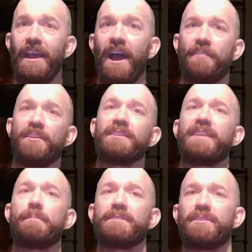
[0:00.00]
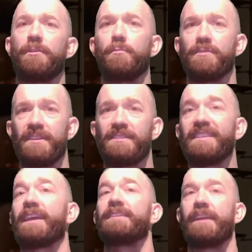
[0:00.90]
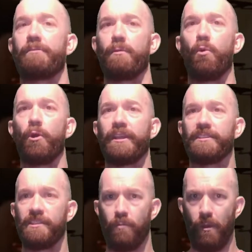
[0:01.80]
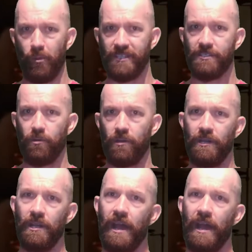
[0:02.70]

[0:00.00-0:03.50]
I think this episode was a secondary warning to the one we saw